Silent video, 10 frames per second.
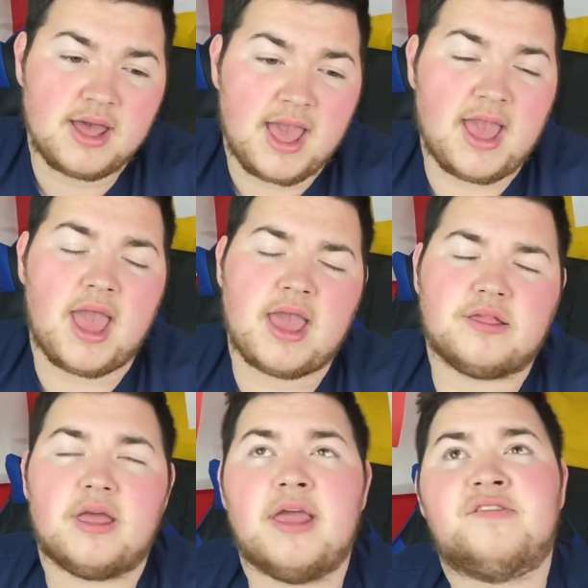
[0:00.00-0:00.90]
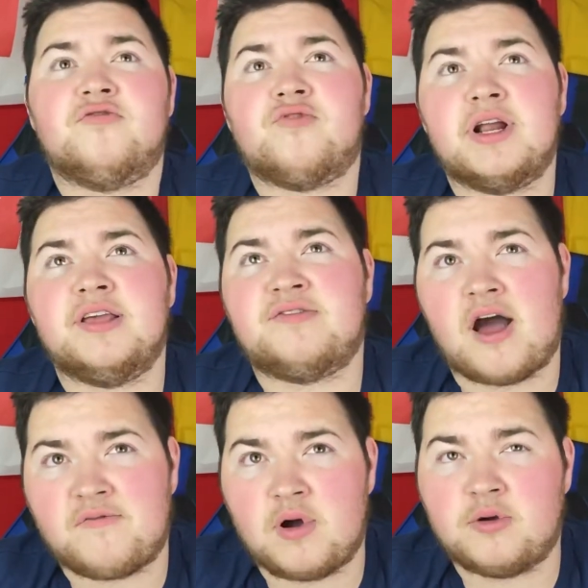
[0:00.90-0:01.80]
it's a really
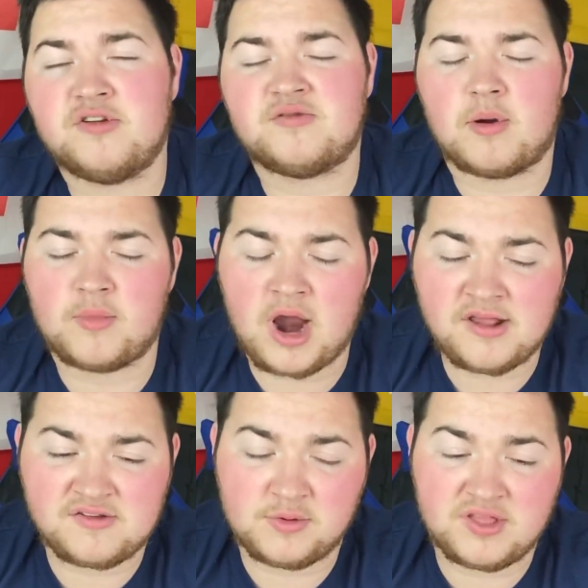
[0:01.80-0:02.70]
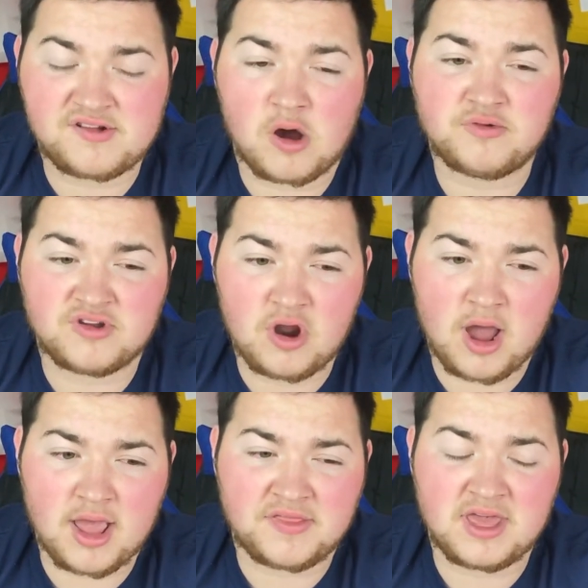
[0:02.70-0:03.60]
tough one because Morata, with his goal
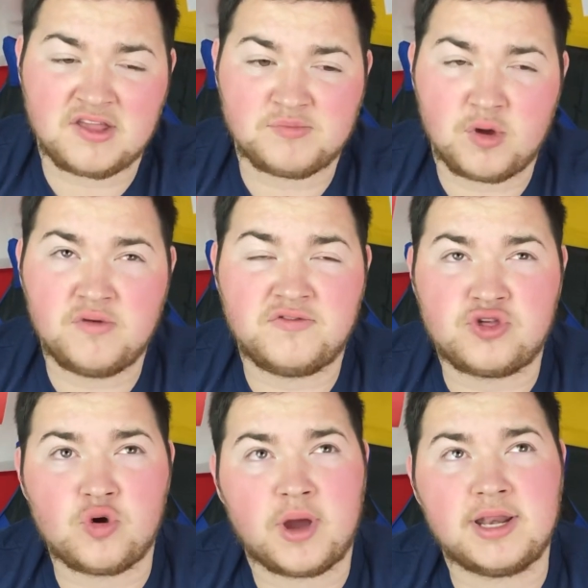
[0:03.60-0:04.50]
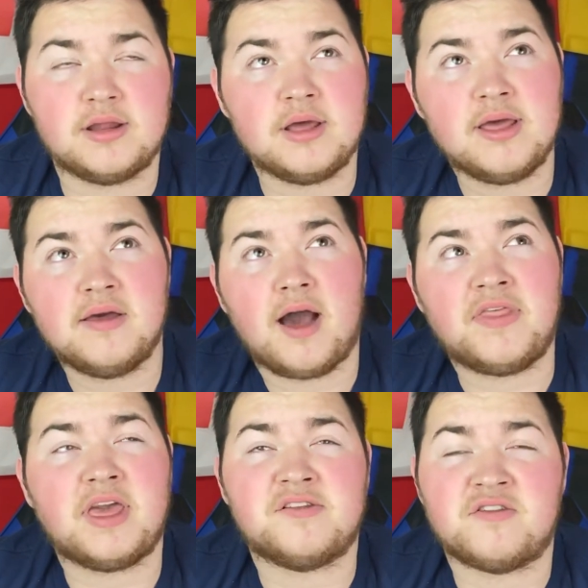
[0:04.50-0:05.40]
tonight, I think has moved joint. I
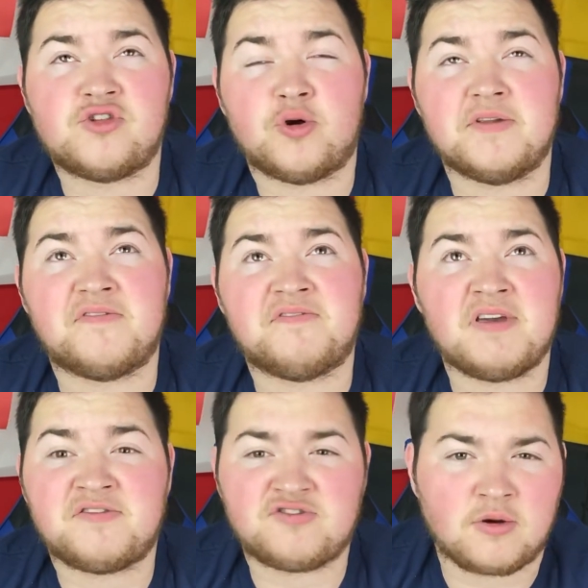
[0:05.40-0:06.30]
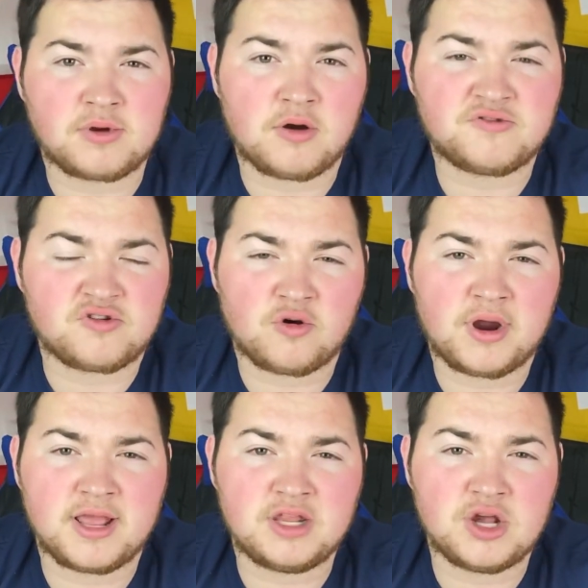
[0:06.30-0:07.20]
think it's a joint 5th top goal scorer
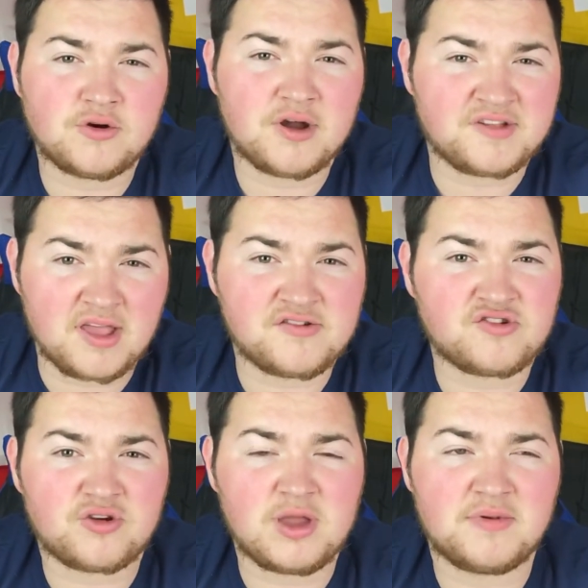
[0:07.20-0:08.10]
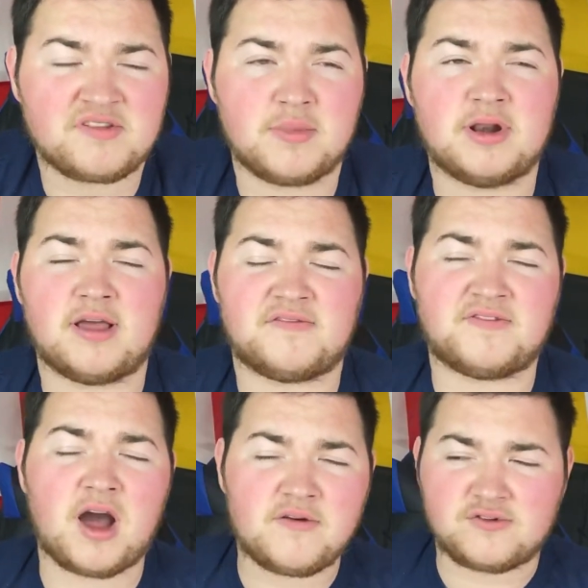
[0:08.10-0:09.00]
in Euros history with something like
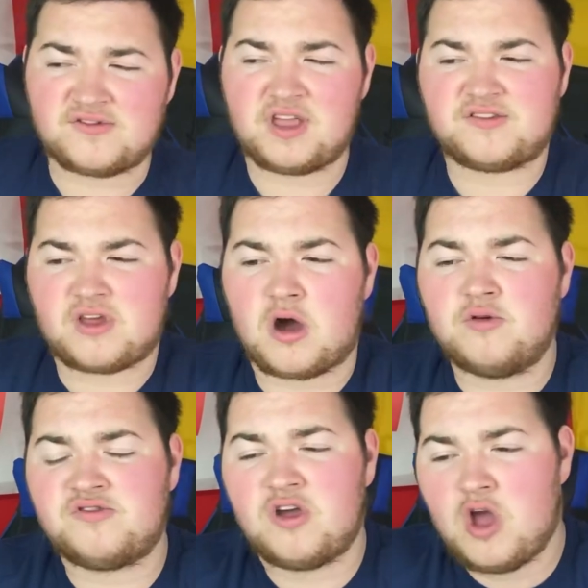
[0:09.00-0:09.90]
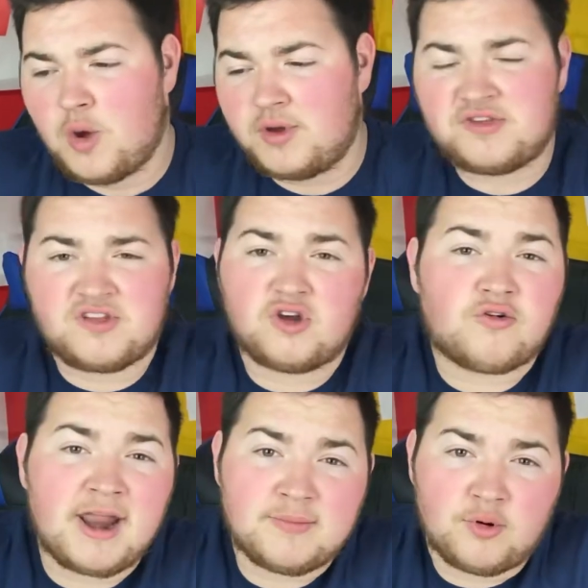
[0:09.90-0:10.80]
5 or 6 goals, which is
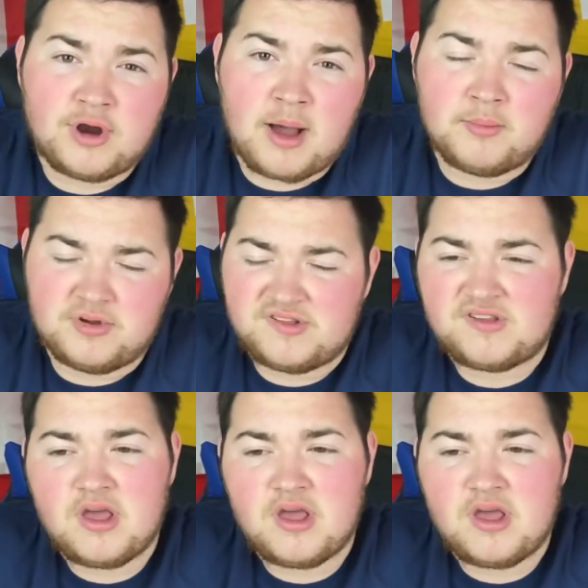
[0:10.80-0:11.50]
incredible numbers.